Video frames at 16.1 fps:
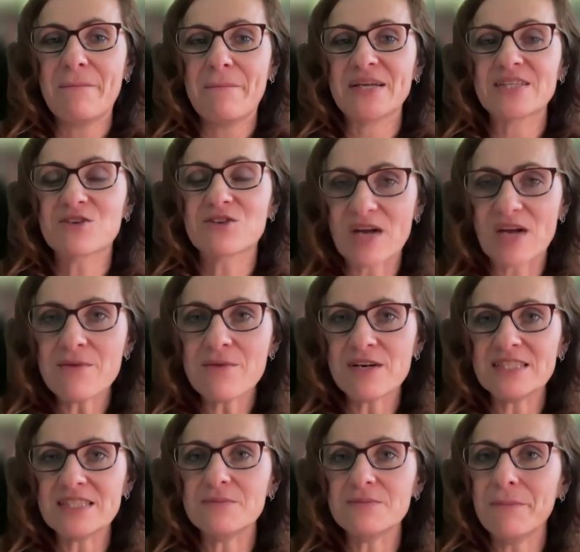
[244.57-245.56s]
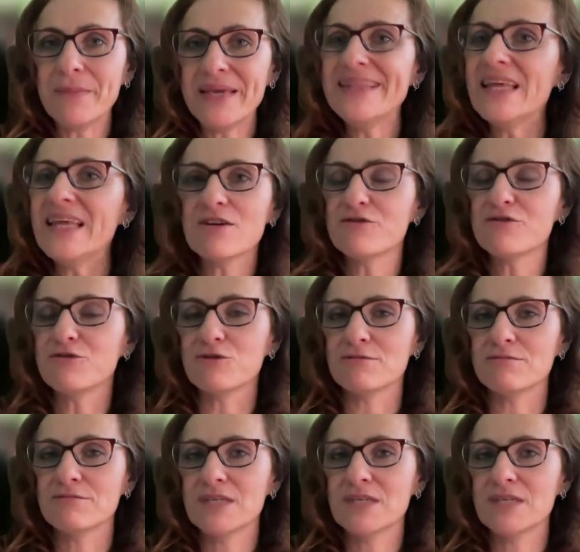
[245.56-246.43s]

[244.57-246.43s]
But grammar is meaningful.